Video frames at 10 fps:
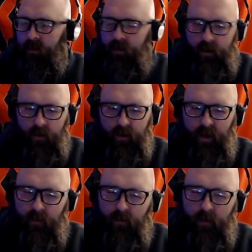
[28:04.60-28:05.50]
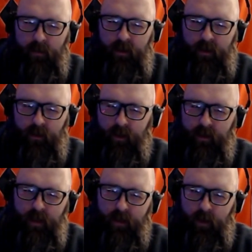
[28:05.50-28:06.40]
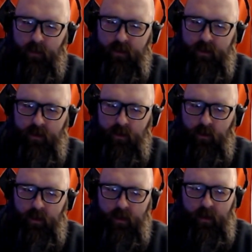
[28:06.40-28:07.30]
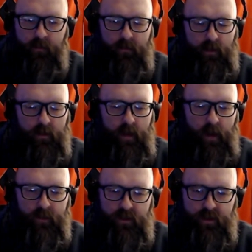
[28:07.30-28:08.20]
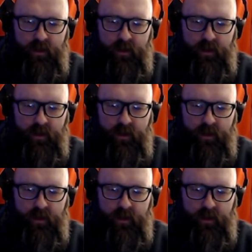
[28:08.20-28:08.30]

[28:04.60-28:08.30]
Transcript: It'll maybe get you like 70% of the way there. I was using it